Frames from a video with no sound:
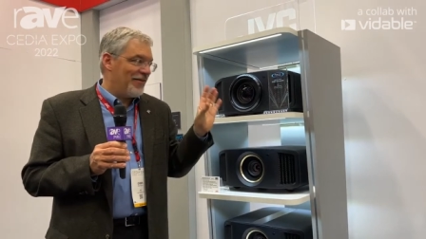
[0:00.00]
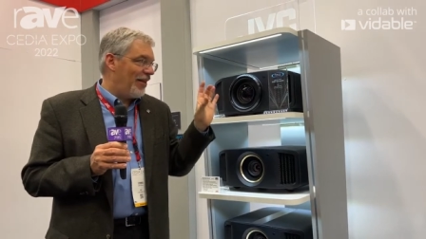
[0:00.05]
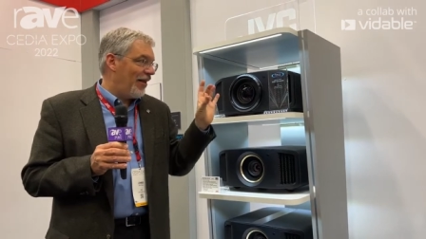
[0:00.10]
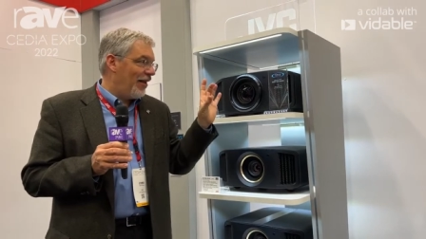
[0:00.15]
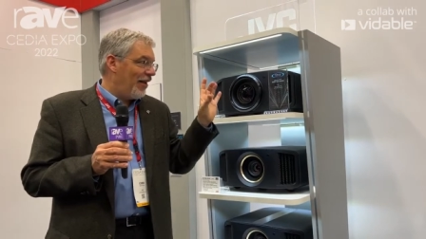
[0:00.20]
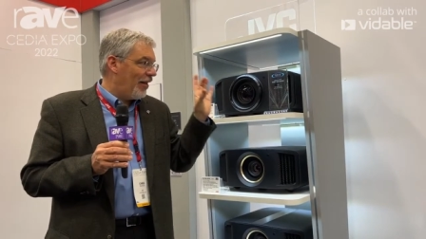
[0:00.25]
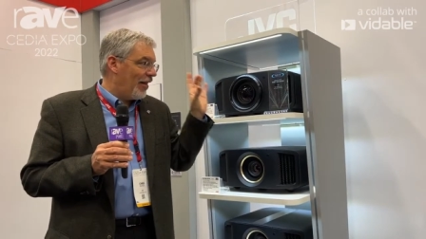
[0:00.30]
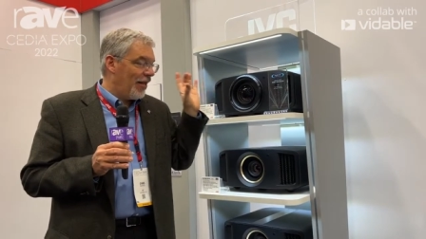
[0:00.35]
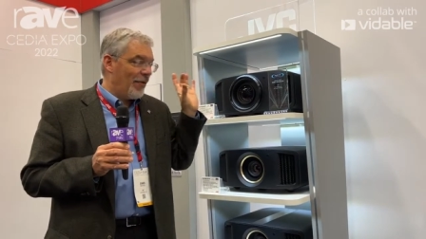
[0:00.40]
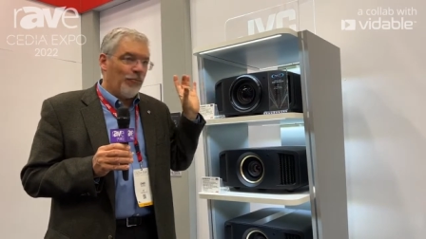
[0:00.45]

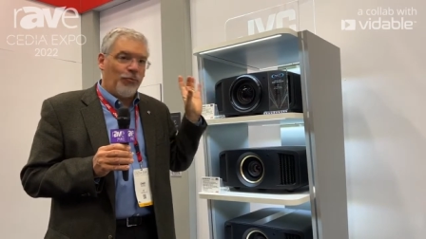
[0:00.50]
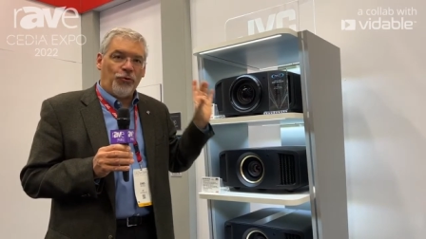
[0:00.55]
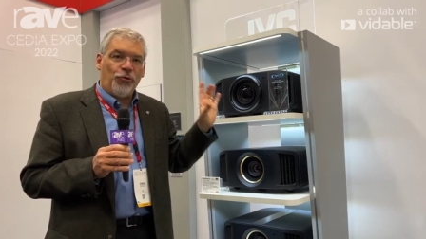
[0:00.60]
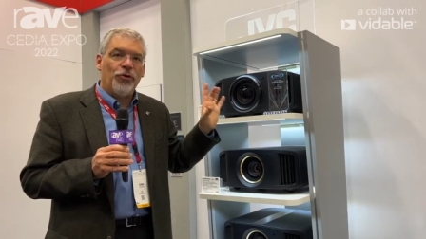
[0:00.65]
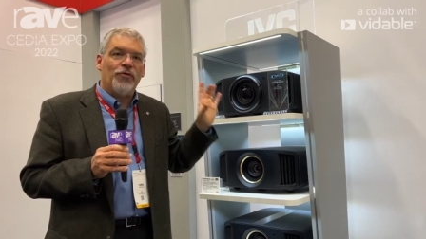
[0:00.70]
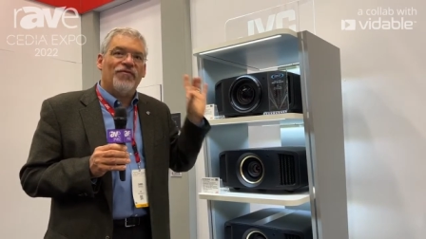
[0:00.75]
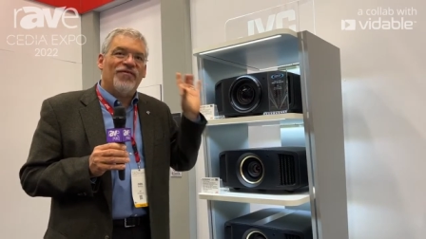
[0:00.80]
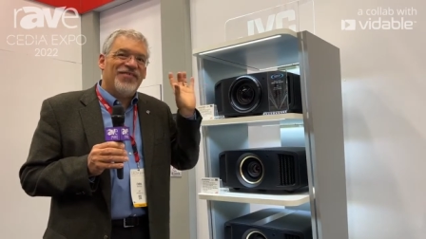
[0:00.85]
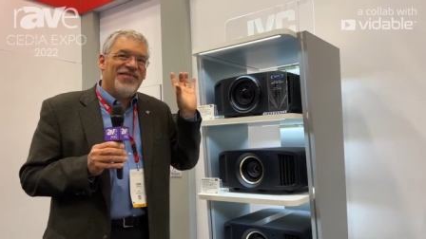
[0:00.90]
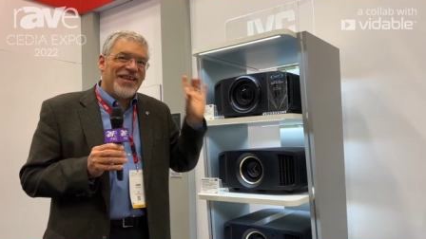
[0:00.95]
The
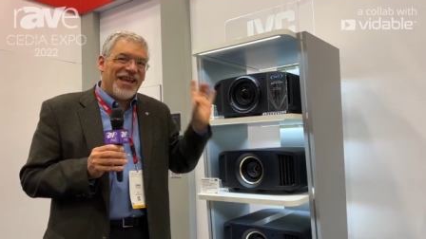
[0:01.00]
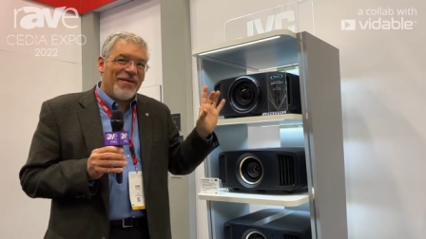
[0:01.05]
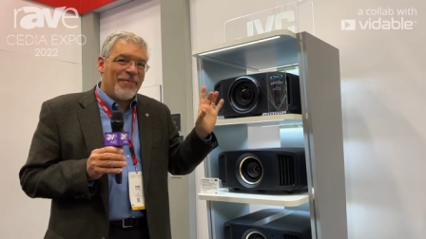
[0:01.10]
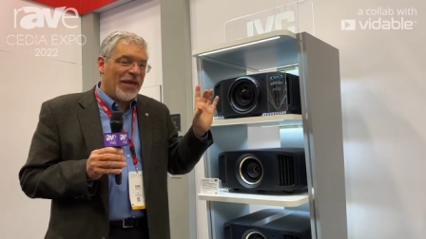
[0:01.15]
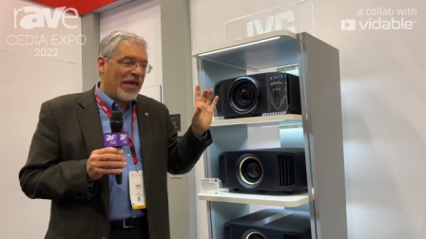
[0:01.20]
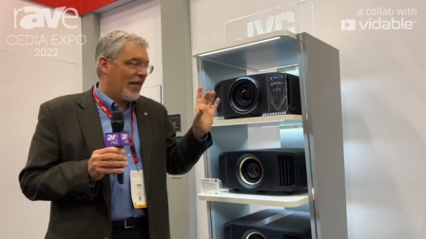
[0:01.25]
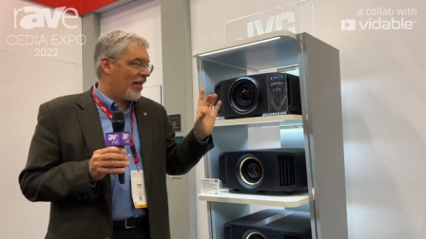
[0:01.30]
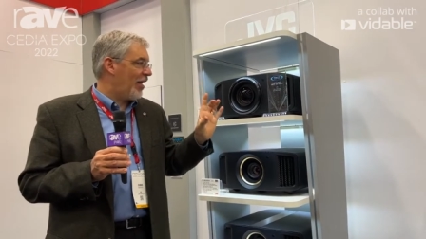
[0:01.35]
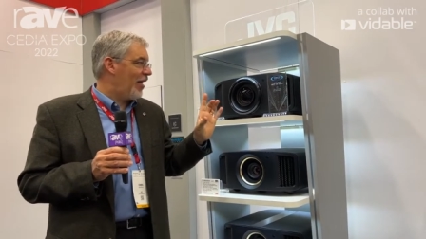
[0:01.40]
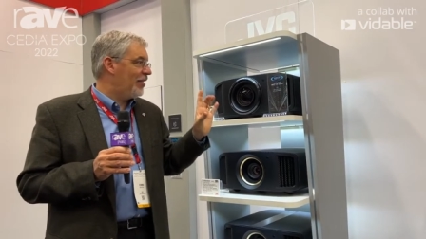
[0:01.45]
improved
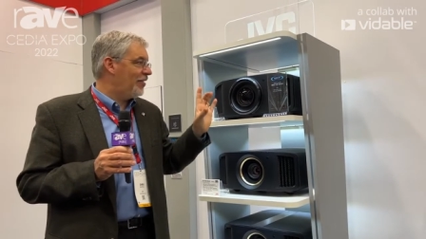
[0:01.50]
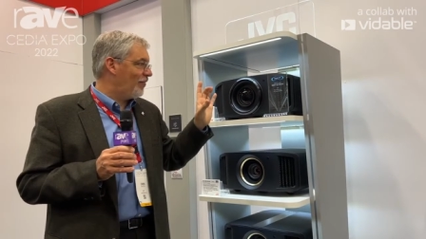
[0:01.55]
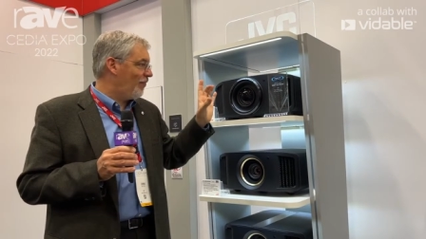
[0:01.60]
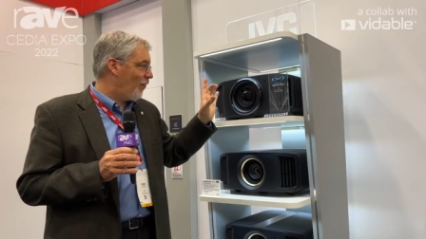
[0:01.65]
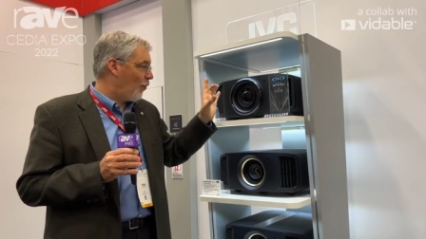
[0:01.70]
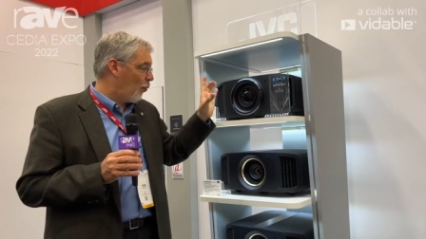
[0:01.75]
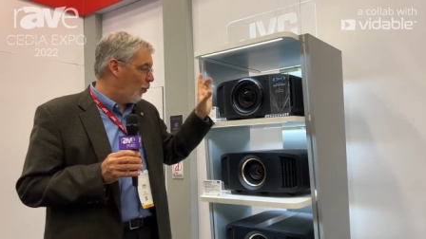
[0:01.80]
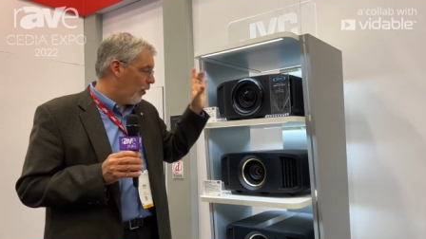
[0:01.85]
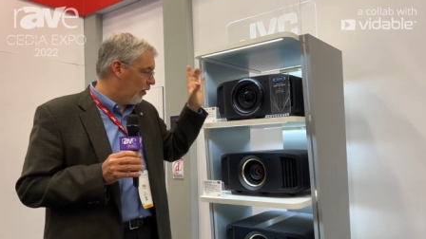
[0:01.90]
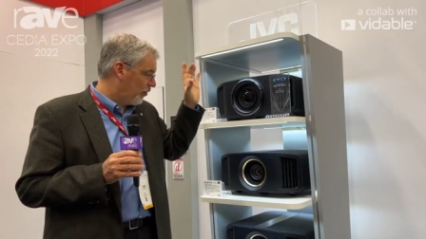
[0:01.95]
dimming is, of
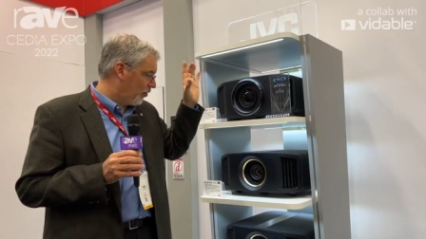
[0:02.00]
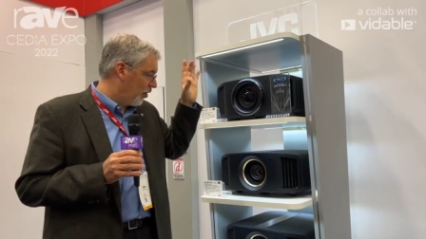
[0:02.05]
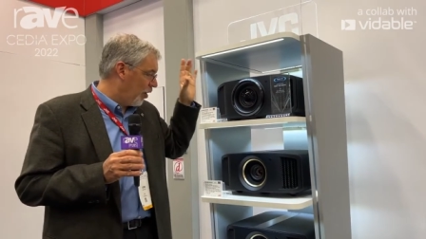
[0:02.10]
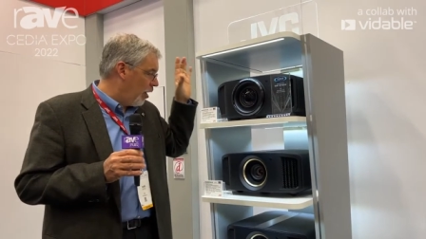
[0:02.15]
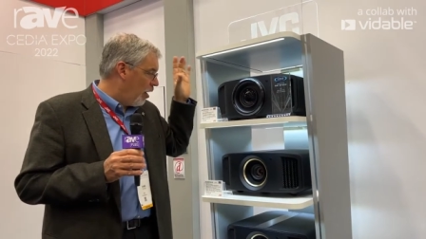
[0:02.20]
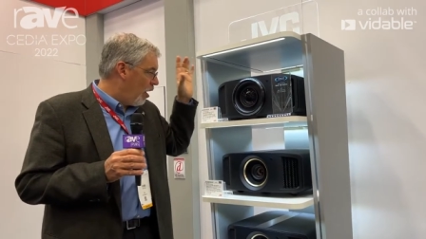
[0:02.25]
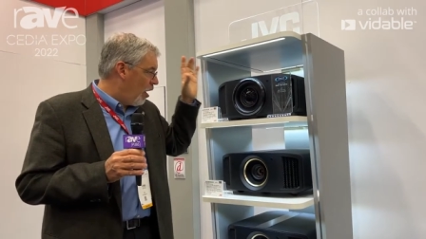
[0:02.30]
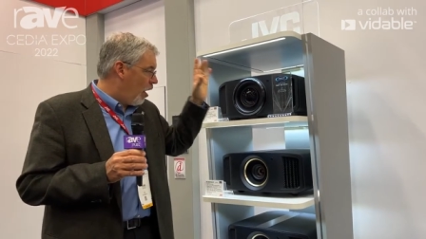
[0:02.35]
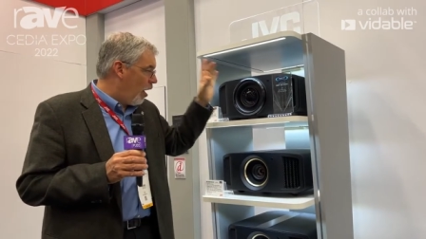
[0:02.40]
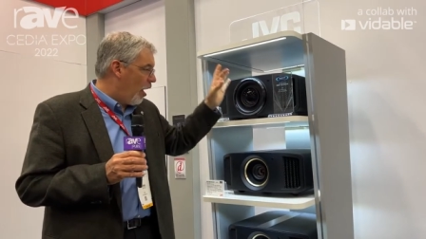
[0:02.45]
course,
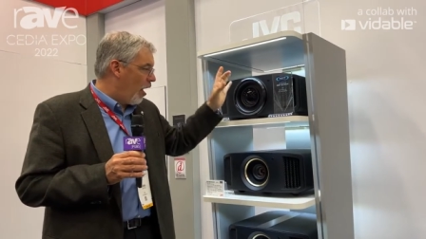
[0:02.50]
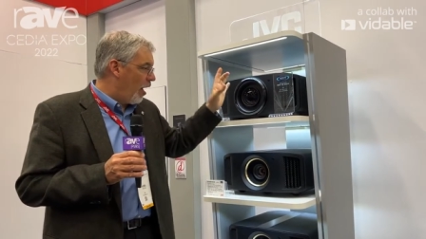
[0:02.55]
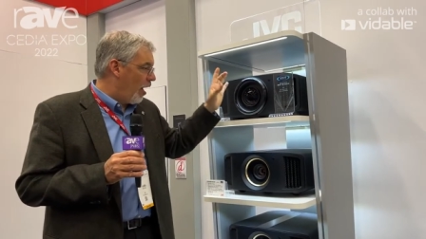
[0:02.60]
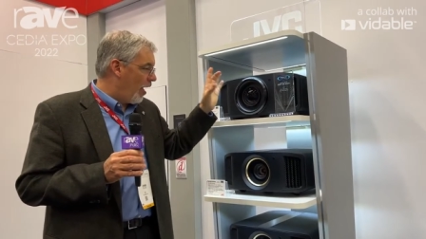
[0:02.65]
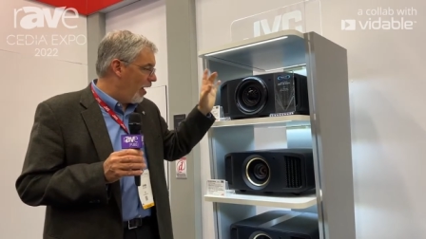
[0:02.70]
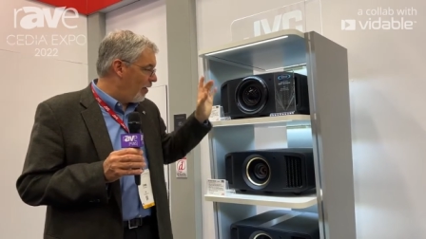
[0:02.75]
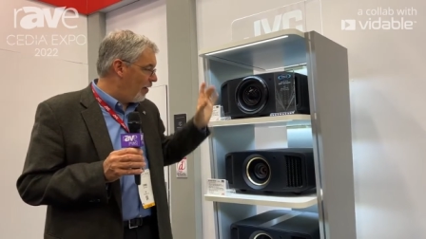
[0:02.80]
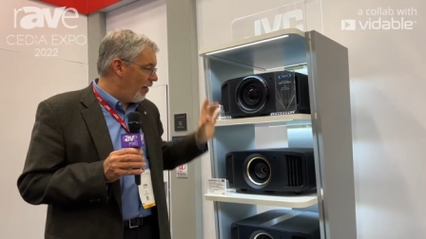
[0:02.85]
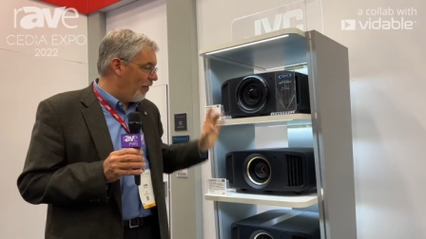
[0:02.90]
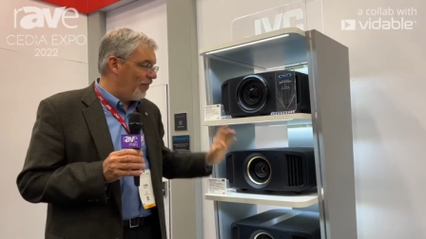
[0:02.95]

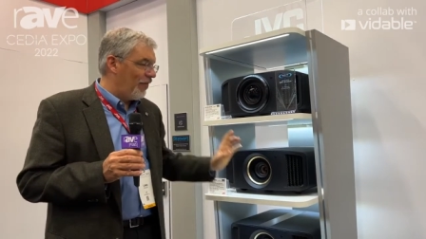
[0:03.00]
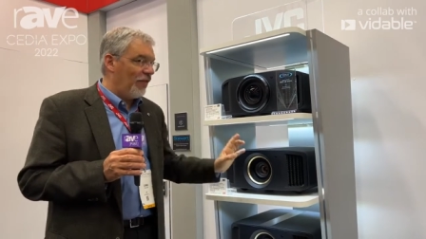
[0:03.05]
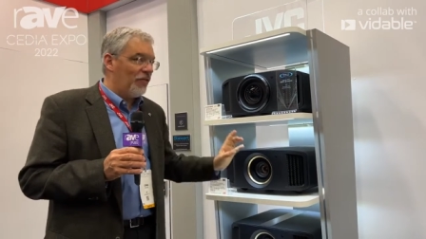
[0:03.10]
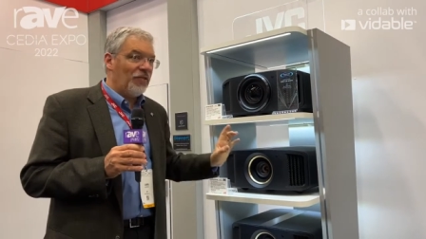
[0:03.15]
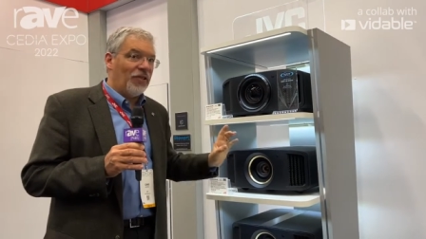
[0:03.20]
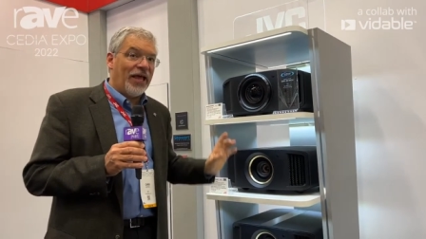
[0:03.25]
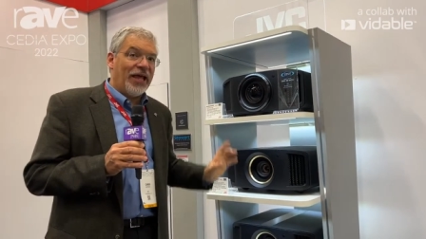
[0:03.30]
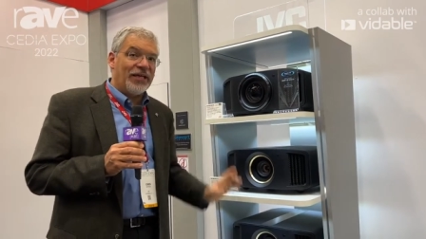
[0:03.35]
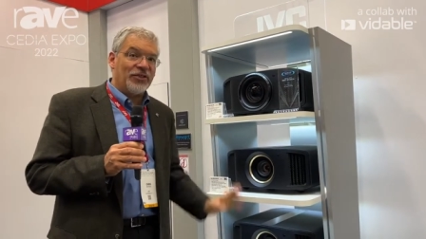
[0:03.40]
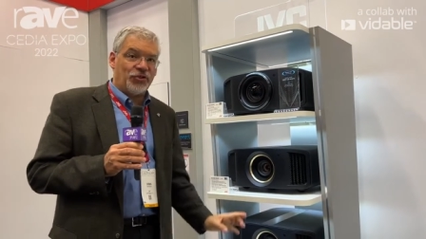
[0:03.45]
on the
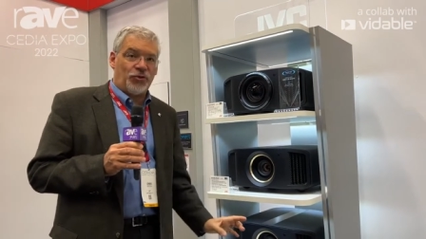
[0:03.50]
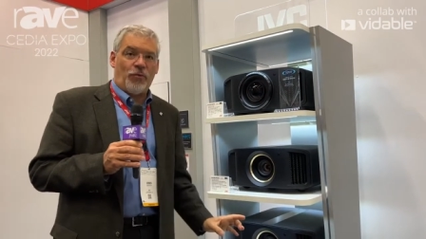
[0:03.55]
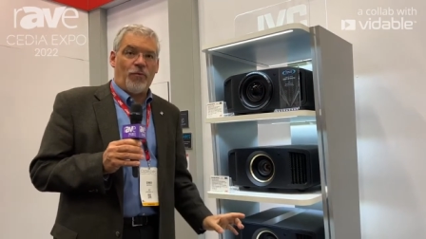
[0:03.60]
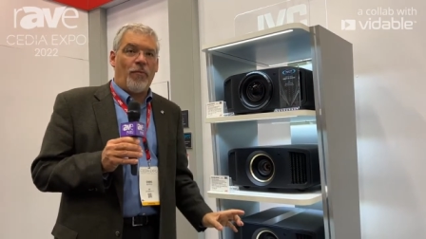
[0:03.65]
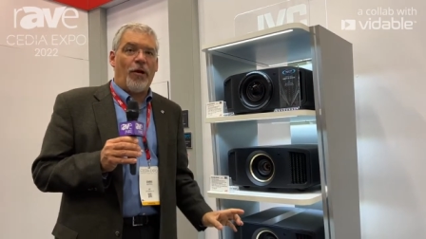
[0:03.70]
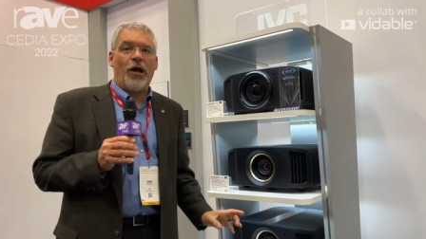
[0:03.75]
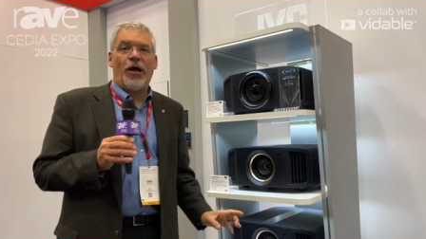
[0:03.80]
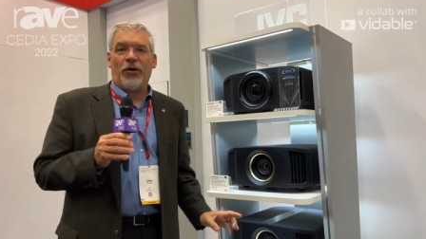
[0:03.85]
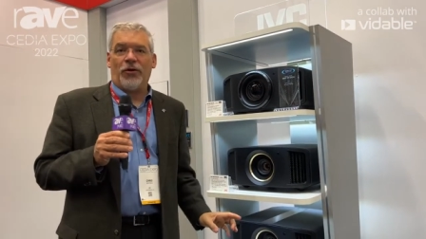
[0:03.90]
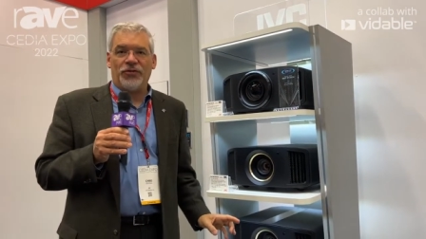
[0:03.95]
laser
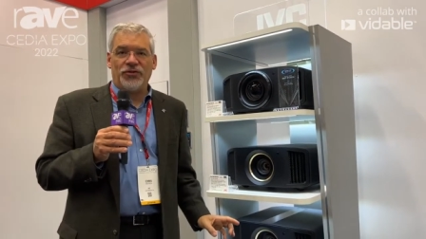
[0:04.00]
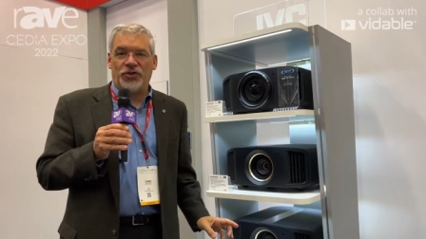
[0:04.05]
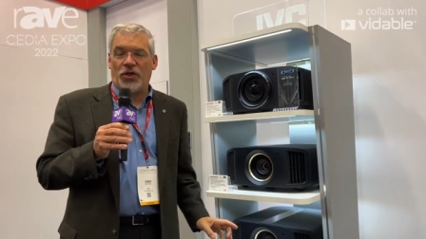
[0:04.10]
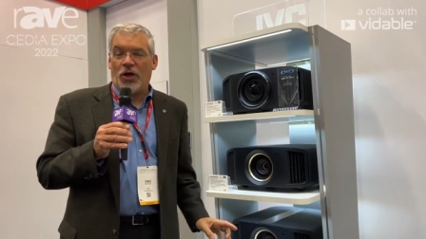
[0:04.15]
models